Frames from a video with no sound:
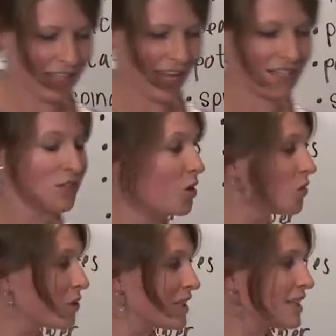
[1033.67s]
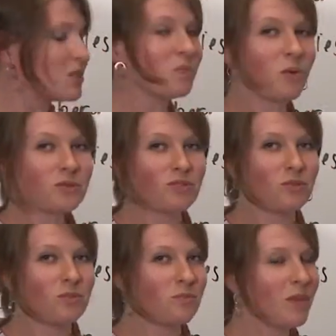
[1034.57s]
And so most of
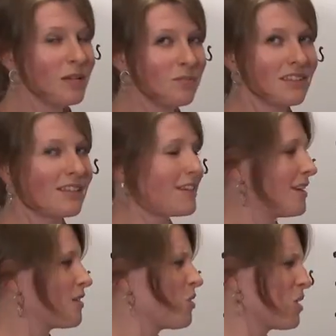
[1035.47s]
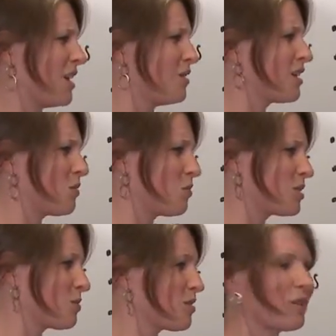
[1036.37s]
you might be thinking, okay, like
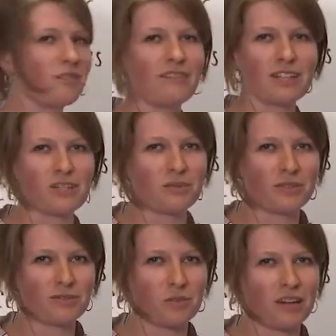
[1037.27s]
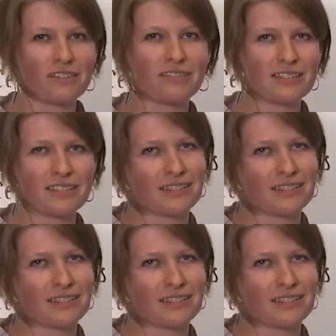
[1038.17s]
what's with all the vegetables for breakfast?